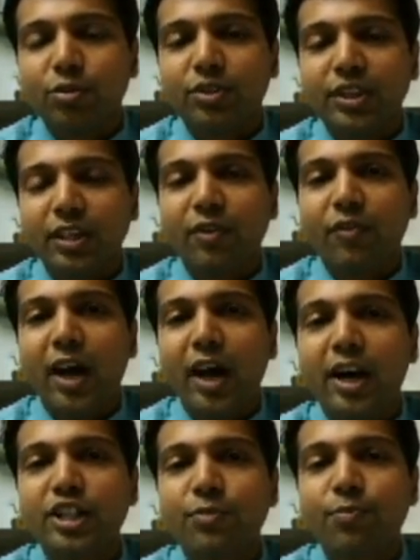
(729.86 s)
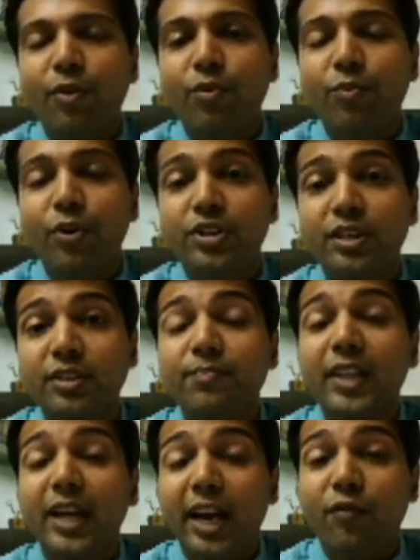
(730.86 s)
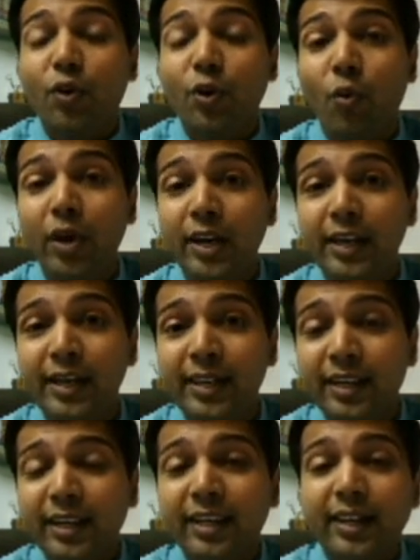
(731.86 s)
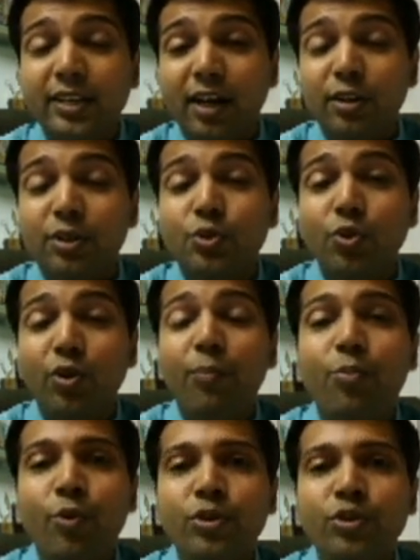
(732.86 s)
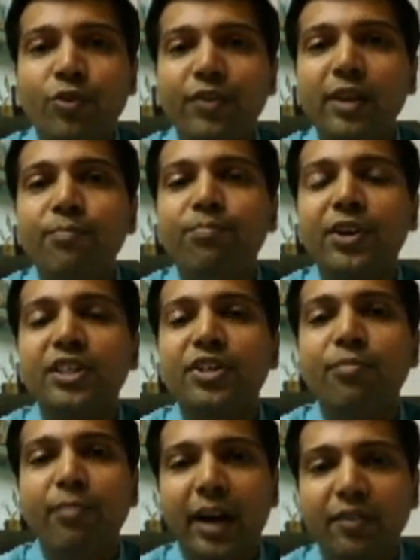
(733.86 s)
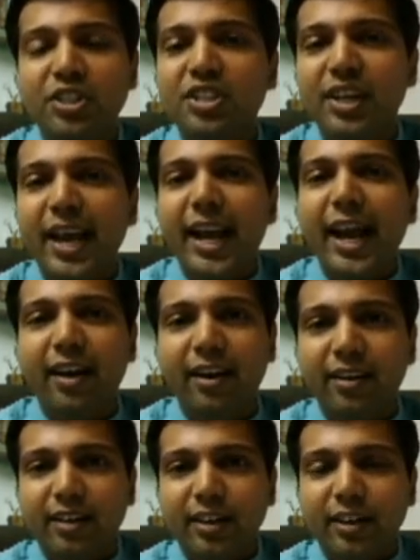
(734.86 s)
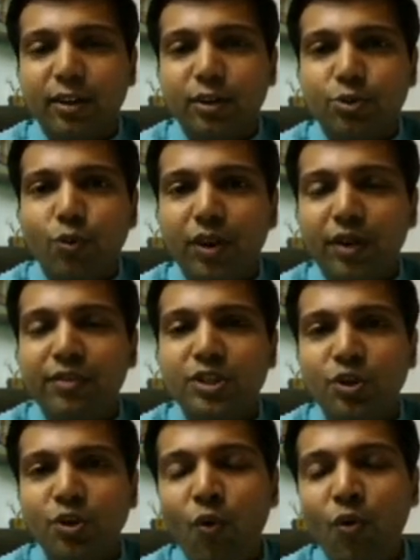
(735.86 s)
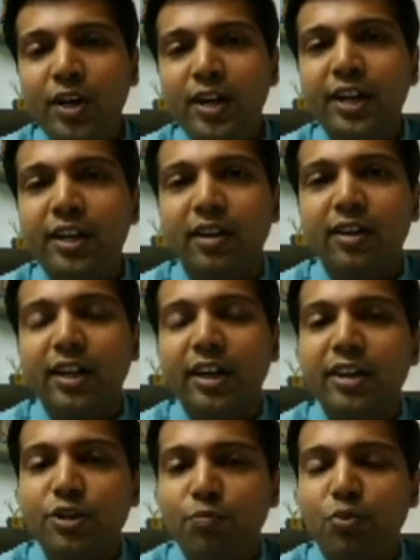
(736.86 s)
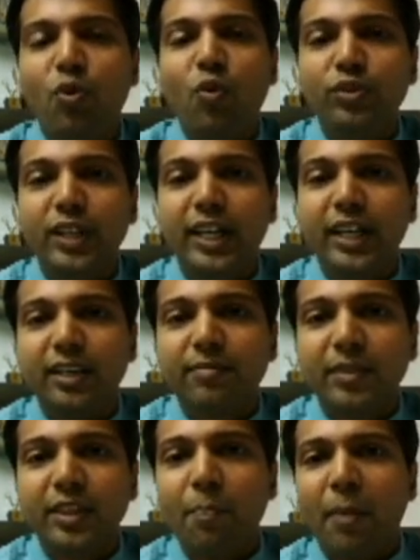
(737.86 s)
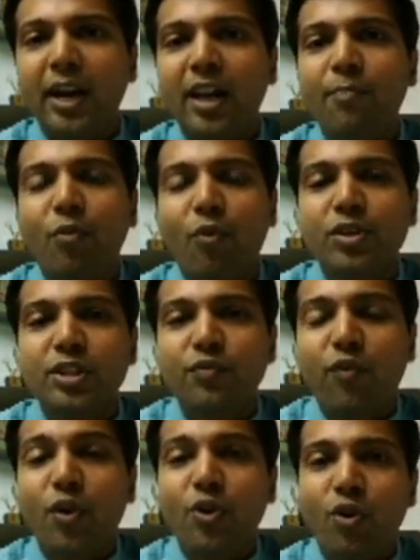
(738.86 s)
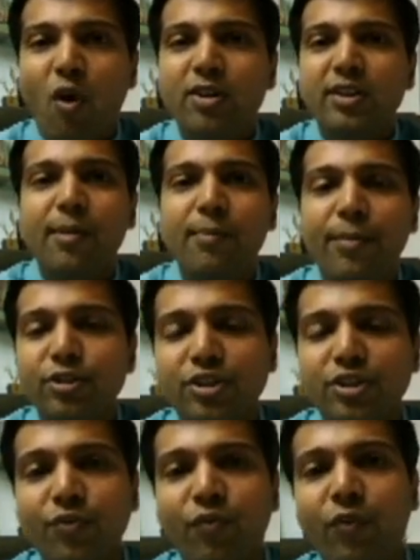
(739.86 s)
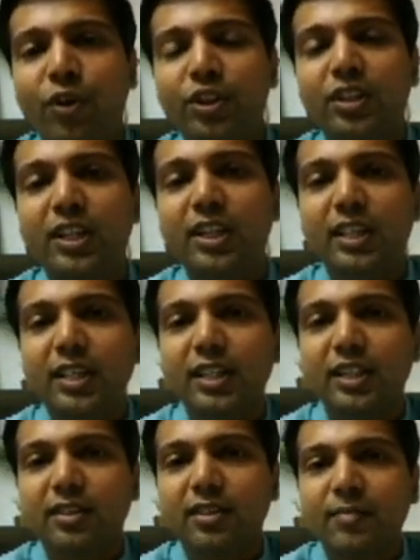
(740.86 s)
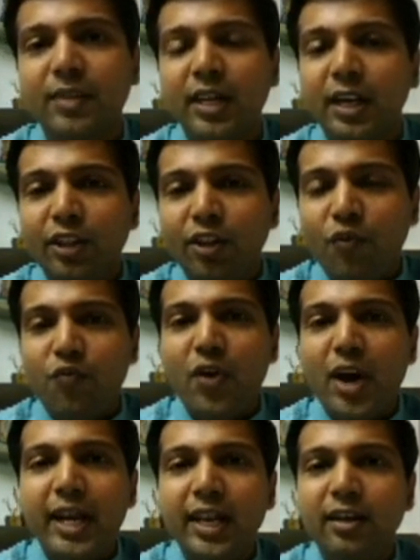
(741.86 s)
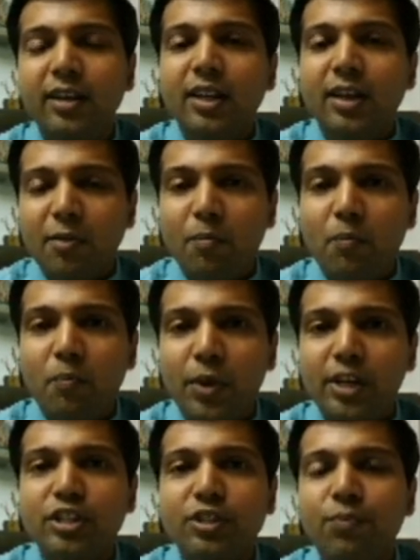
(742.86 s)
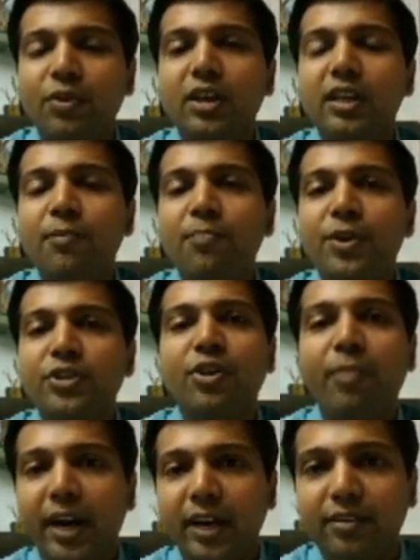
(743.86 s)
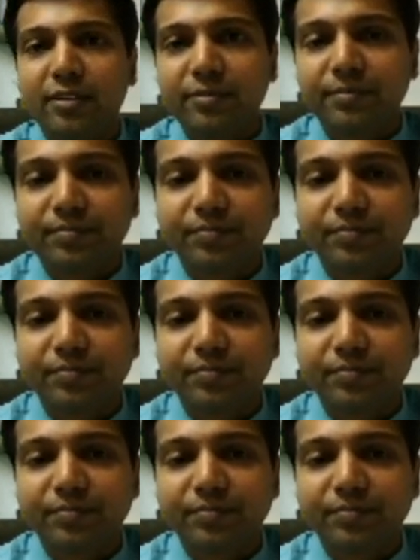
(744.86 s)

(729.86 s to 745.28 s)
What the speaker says: So these are the harsh provisions, and for knowingly there is also a provision of imprisonment which is end. So if it is knowingly done, it is proved then the penal provisions for non-compliance section 143 is the fine plus imprisonment.